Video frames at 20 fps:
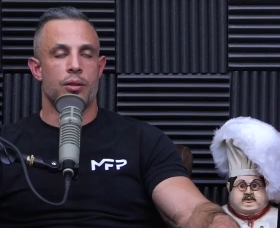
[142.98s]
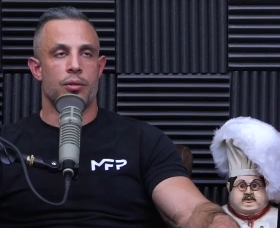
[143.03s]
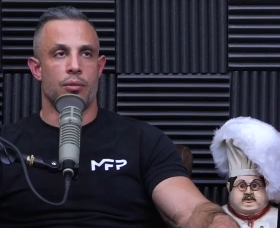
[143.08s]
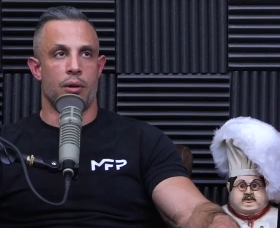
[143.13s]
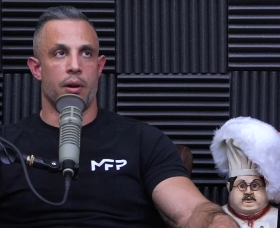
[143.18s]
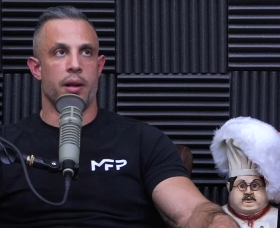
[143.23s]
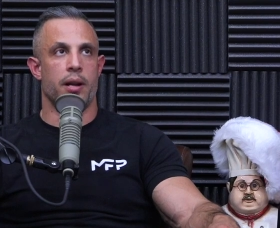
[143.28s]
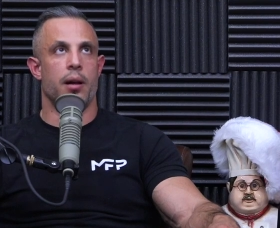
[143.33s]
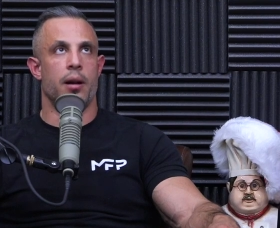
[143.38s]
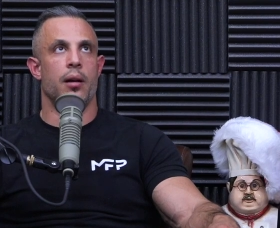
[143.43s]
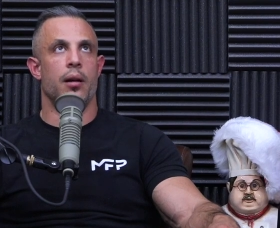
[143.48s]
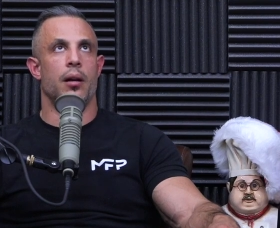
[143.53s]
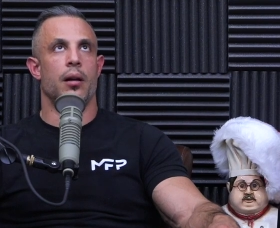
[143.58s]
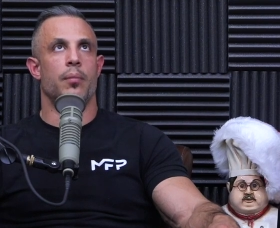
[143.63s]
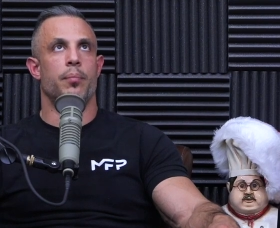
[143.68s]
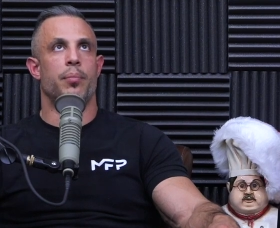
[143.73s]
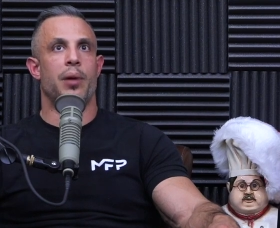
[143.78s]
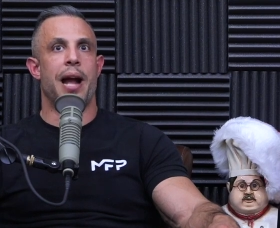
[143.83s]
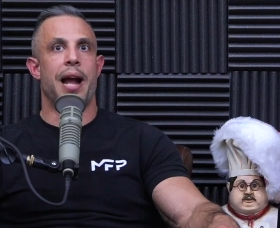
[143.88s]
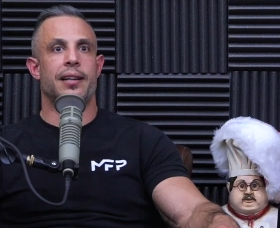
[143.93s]
Speaker 1: throwing a
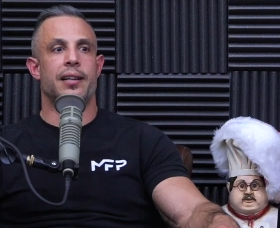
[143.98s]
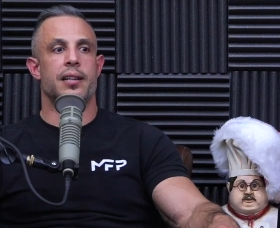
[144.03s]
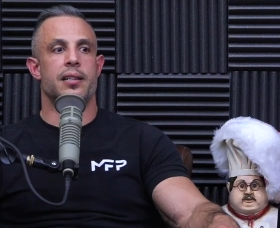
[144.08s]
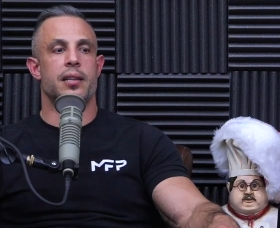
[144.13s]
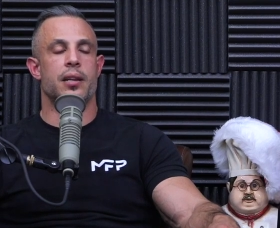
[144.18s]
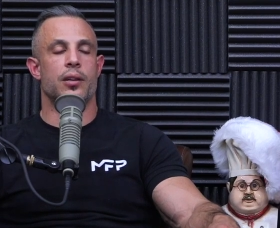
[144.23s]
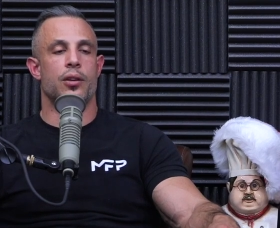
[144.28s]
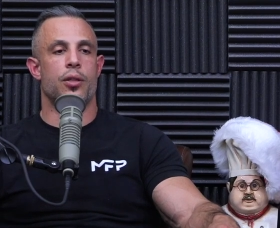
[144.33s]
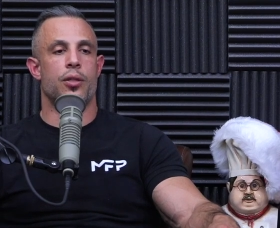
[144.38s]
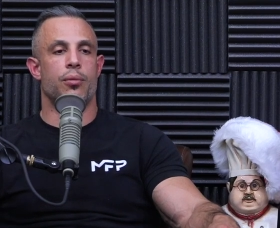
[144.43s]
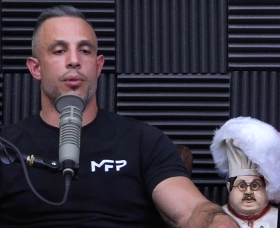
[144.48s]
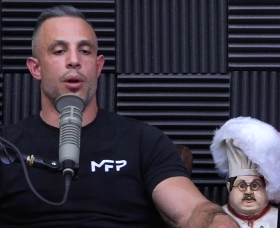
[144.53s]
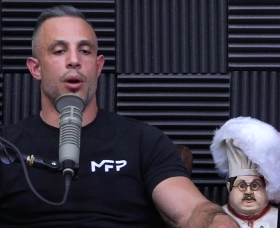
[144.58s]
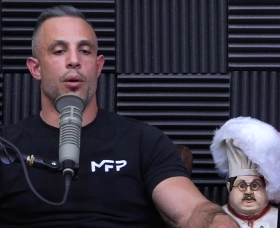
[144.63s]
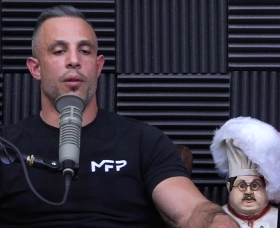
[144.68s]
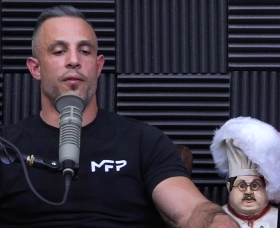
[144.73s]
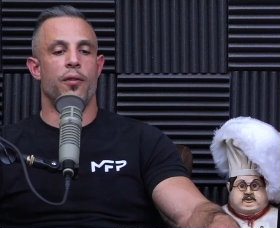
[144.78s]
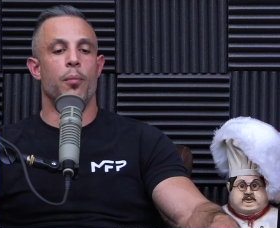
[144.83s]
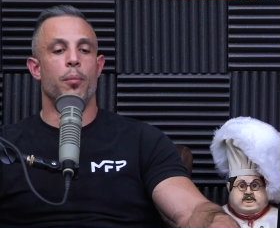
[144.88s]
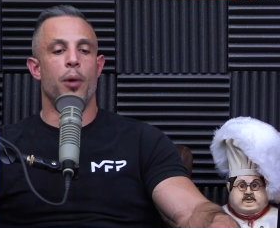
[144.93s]
practicing to
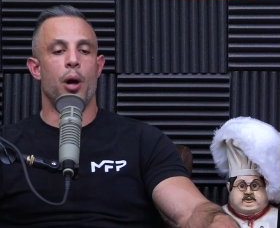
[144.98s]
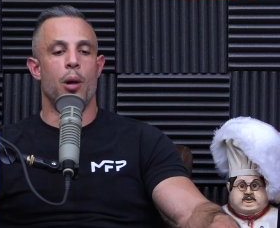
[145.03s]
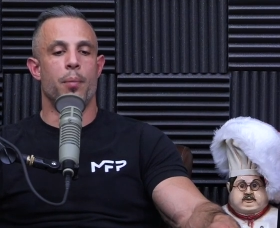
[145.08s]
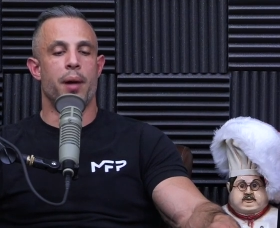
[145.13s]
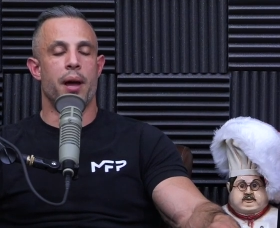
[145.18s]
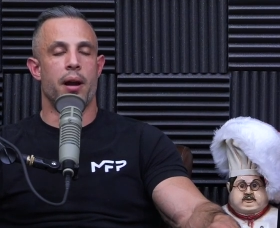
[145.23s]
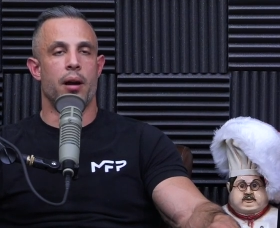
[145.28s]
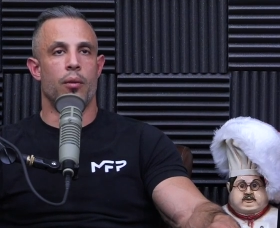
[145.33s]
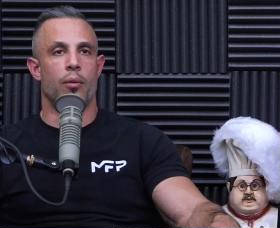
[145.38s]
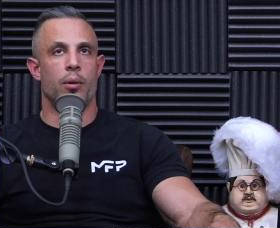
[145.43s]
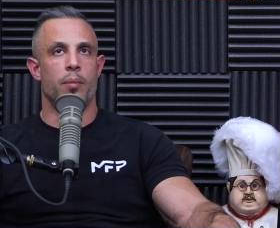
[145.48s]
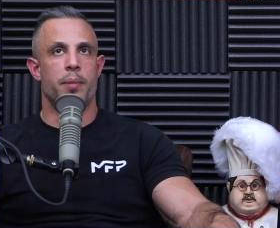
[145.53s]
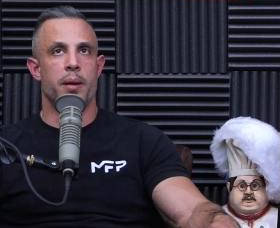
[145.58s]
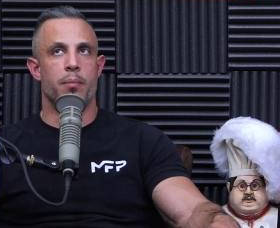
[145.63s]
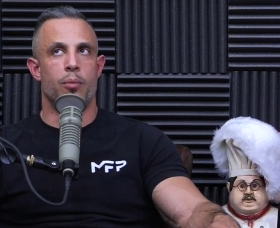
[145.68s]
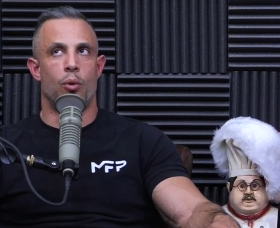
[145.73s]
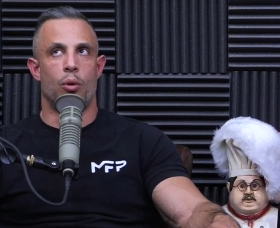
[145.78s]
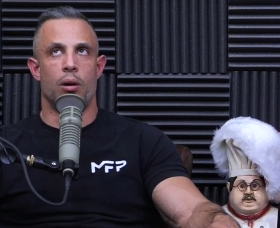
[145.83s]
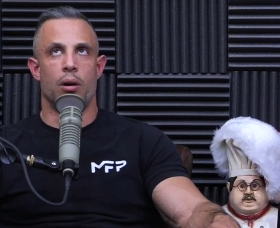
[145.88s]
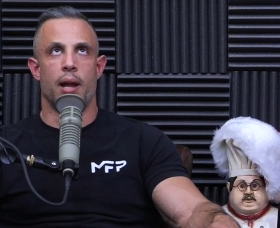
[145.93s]
throw a football better would be
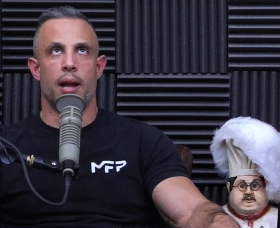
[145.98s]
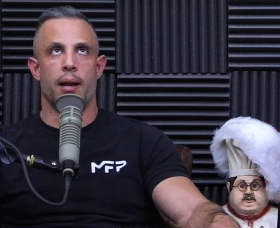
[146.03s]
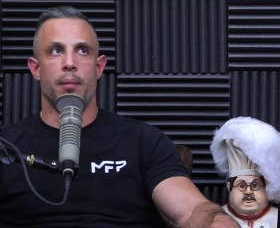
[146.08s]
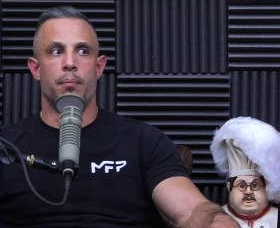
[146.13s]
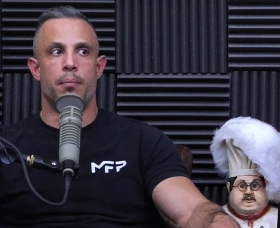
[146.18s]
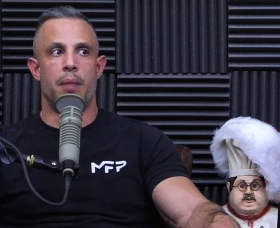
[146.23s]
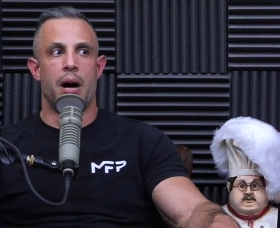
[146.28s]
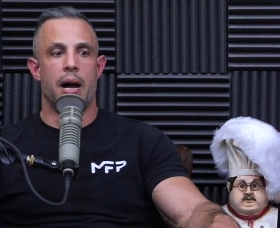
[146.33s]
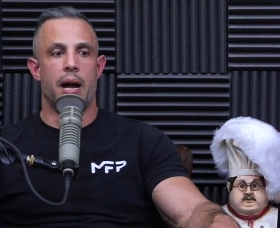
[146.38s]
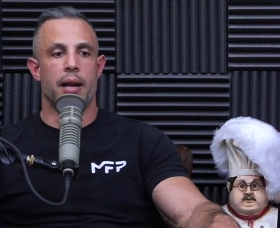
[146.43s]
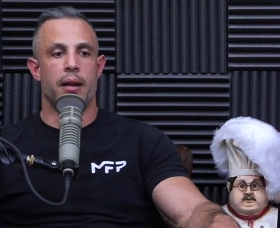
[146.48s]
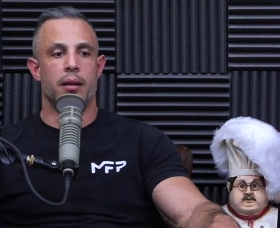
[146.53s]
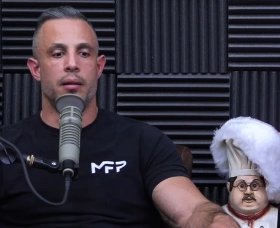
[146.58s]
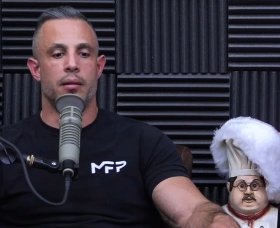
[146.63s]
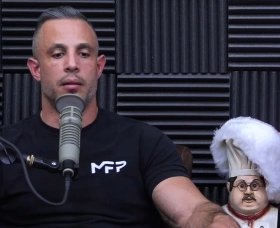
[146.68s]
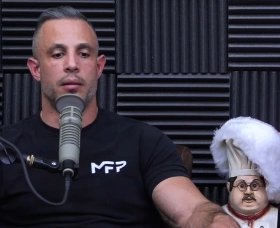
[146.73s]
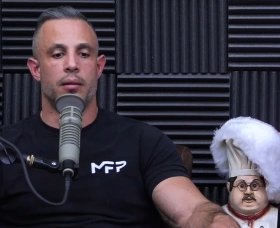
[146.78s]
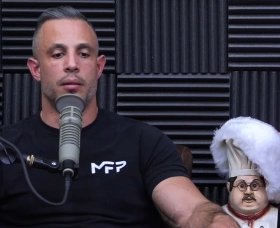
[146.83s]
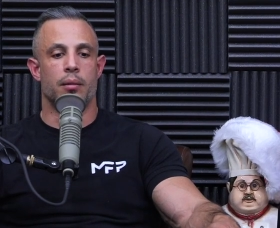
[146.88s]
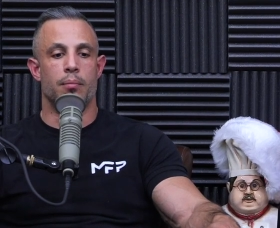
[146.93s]
more like
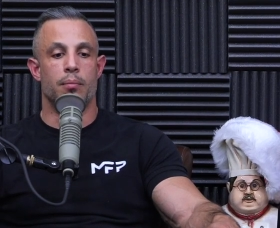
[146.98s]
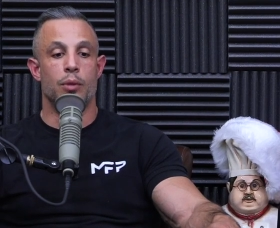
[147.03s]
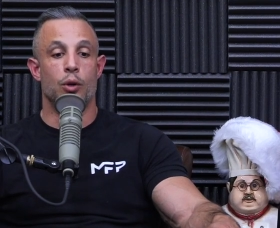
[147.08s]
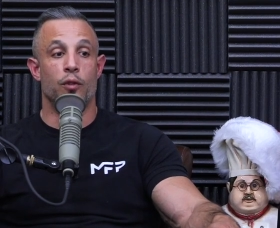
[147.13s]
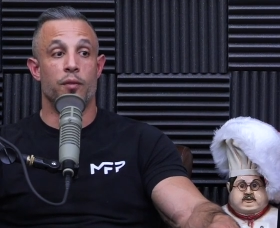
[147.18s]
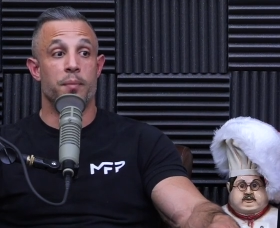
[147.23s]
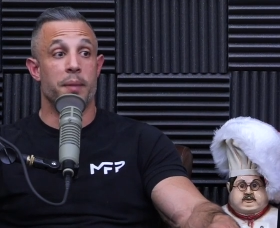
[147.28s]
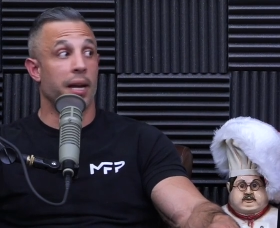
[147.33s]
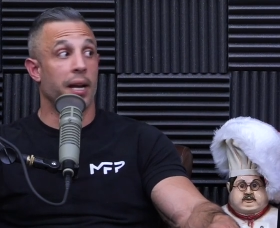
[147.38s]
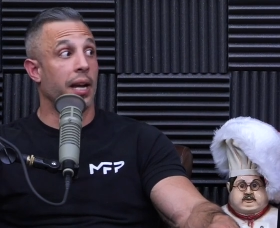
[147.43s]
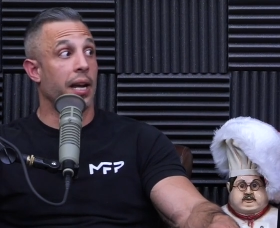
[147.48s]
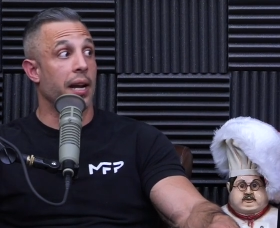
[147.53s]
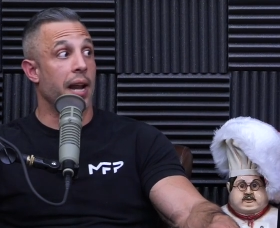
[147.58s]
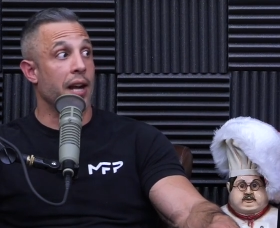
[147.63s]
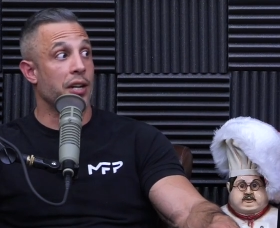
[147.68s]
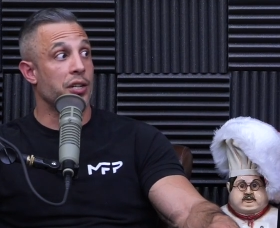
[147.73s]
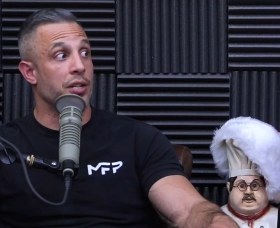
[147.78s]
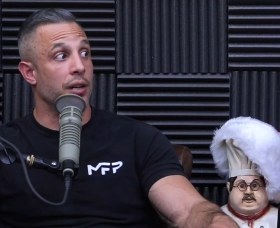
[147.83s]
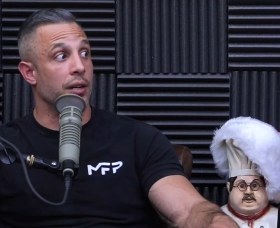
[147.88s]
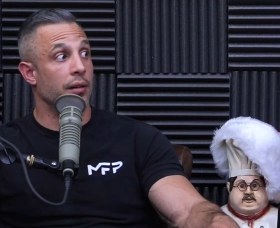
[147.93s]
mind to movement
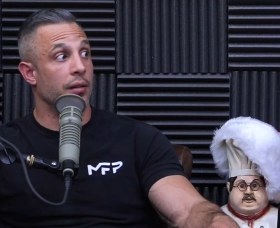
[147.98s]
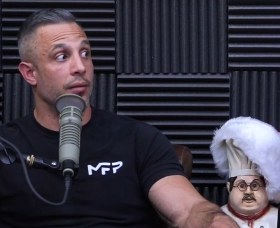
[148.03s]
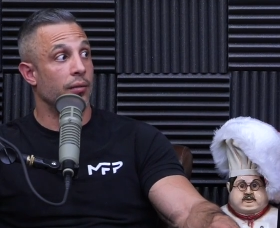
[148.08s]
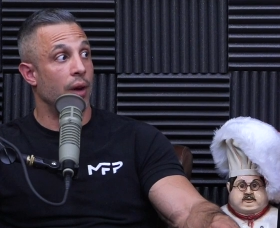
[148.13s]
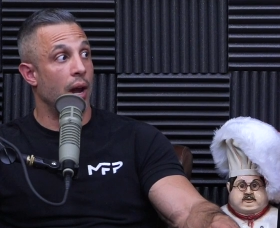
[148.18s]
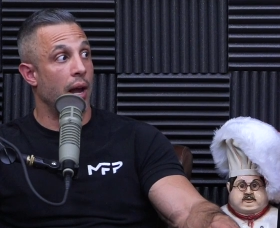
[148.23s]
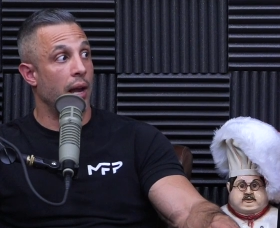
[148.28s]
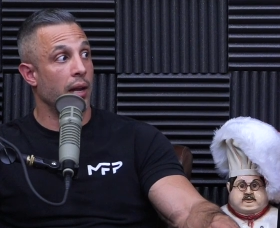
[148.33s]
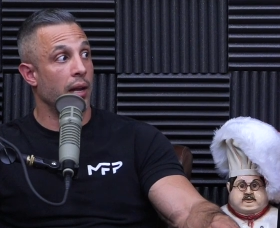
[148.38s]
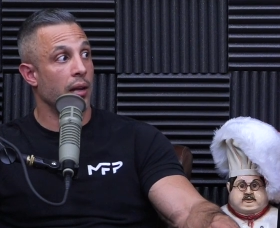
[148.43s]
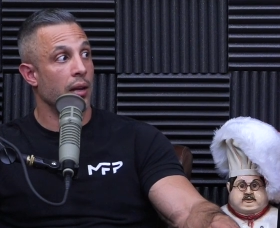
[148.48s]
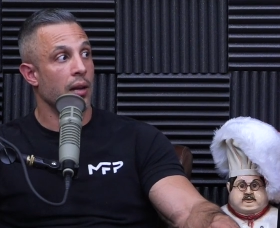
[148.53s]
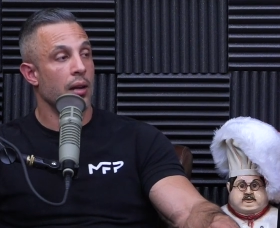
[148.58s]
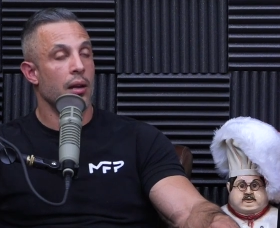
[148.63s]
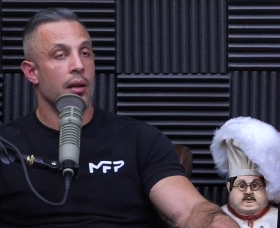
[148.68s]
connection, mm -hmm. right?